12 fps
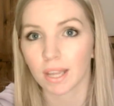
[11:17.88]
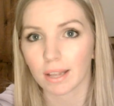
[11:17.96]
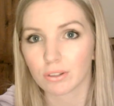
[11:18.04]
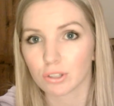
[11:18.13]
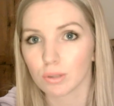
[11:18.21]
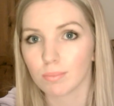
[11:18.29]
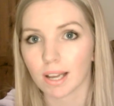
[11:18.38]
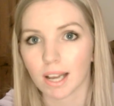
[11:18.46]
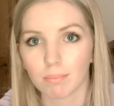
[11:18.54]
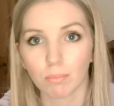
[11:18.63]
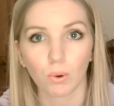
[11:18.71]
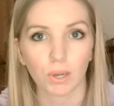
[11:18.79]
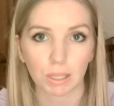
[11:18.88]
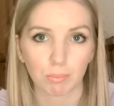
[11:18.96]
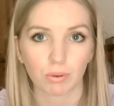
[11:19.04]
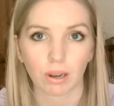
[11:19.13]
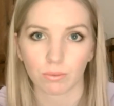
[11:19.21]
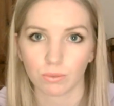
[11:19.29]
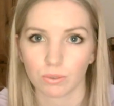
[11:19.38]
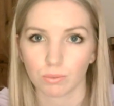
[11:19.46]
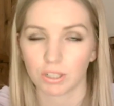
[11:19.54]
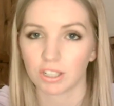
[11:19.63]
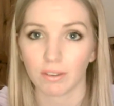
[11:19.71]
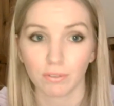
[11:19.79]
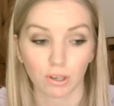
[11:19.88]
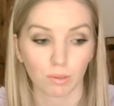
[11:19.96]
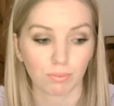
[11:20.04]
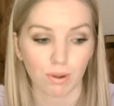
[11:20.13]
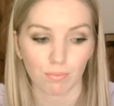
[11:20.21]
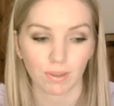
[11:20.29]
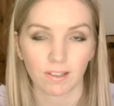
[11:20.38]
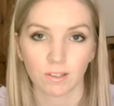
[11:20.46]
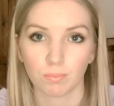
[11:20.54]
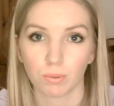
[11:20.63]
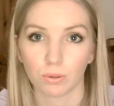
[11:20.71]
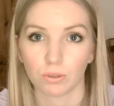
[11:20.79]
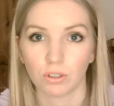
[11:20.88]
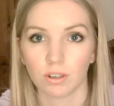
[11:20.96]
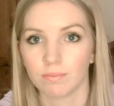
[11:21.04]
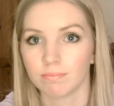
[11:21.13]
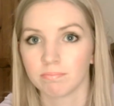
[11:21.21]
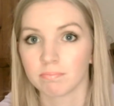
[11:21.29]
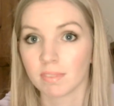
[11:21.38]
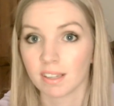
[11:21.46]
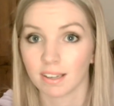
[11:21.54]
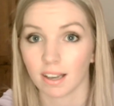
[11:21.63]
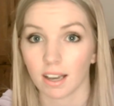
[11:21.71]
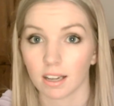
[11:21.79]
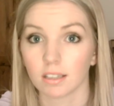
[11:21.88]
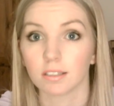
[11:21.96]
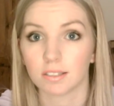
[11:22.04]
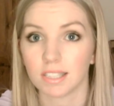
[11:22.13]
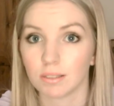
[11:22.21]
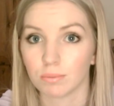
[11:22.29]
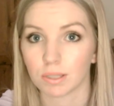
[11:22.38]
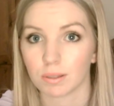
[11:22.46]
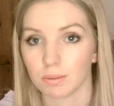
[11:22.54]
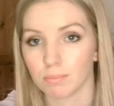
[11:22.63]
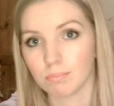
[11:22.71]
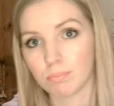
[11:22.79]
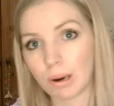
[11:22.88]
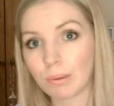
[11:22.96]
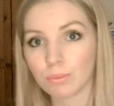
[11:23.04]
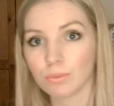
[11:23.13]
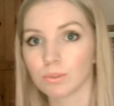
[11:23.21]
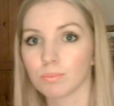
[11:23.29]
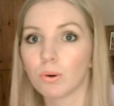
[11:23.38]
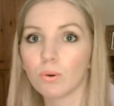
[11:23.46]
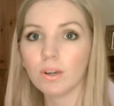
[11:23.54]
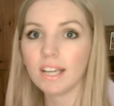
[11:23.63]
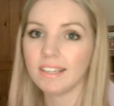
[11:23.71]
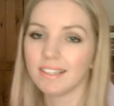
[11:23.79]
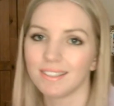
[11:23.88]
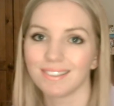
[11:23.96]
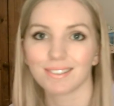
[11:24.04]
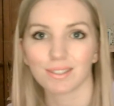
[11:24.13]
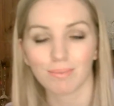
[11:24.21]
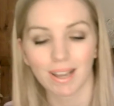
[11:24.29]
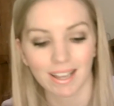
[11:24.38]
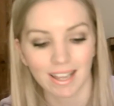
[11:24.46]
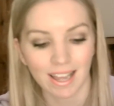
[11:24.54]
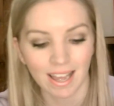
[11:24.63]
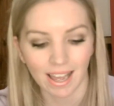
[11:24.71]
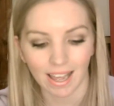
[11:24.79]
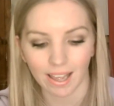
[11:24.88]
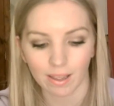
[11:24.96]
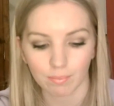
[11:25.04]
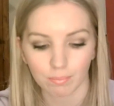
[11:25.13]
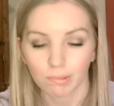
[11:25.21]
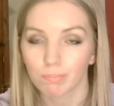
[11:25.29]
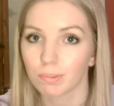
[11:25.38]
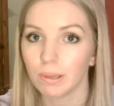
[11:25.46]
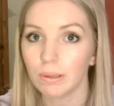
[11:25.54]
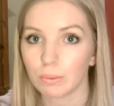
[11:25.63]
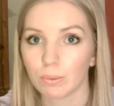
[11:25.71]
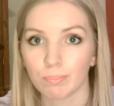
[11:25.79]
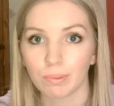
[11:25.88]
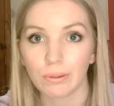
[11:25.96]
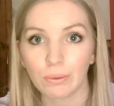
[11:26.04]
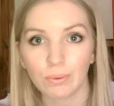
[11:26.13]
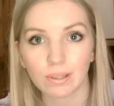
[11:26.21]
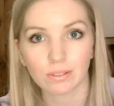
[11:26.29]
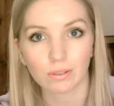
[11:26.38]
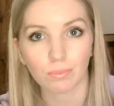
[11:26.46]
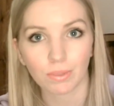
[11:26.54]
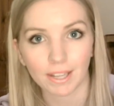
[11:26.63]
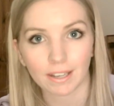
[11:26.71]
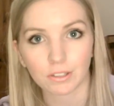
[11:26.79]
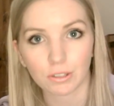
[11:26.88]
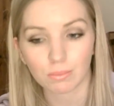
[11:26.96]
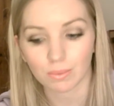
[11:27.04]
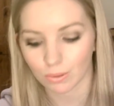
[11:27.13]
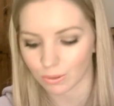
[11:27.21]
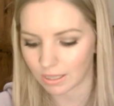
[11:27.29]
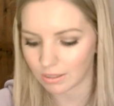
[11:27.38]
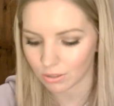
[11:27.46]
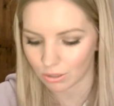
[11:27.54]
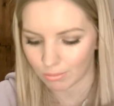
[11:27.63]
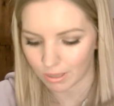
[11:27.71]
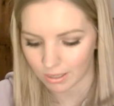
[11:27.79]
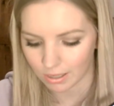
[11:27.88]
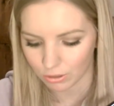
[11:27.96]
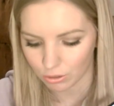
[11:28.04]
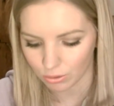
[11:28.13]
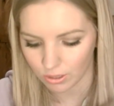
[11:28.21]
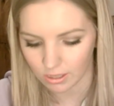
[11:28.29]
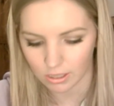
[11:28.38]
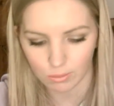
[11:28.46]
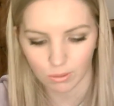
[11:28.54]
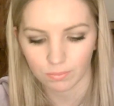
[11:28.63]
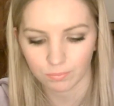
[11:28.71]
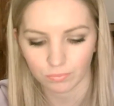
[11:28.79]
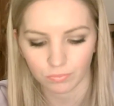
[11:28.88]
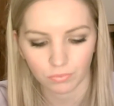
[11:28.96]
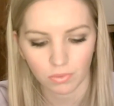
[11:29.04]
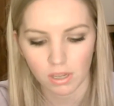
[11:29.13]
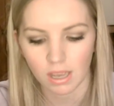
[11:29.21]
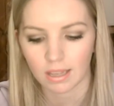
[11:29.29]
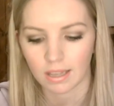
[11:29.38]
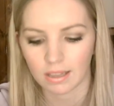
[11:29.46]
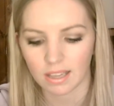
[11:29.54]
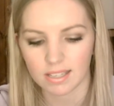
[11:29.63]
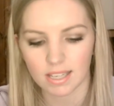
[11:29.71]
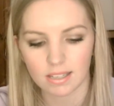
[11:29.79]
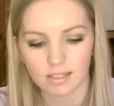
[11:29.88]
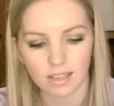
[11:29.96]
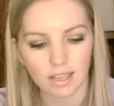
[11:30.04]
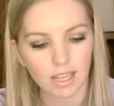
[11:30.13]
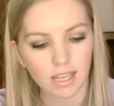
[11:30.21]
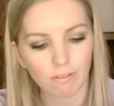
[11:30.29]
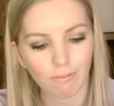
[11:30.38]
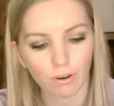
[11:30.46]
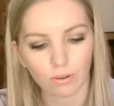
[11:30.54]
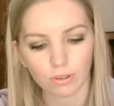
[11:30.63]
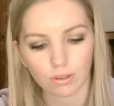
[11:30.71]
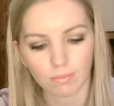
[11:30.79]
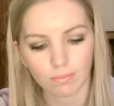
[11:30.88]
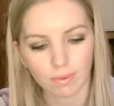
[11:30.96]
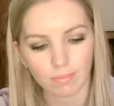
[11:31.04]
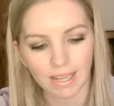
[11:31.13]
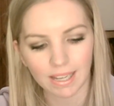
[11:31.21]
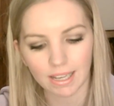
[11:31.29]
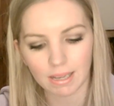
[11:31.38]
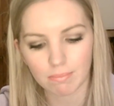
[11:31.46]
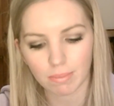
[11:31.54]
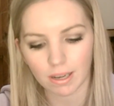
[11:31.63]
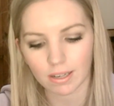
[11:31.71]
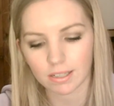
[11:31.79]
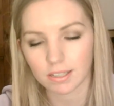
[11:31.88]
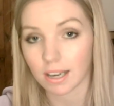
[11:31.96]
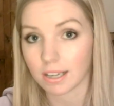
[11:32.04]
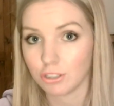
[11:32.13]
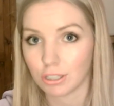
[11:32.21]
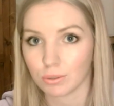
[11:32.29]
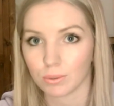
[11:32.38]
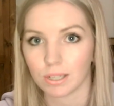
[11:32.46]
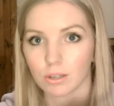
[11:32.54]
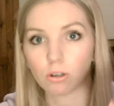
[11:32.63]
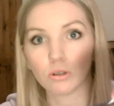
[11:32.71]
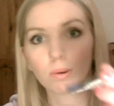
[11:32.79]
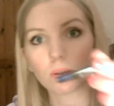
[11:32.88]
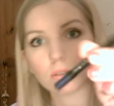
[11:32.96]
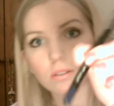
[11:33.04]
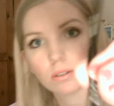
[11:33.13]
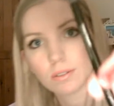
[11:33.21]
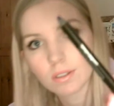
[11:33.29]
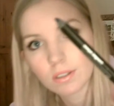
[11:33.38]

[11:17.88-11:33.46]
in summer I'm more into browns, which I haven't got a brown with this, but I'll deal with browns more in summer. But blue is something I do more in summer, and I'll show you this one. This is Avon Mega Impact Eyeshadow in Cobalt.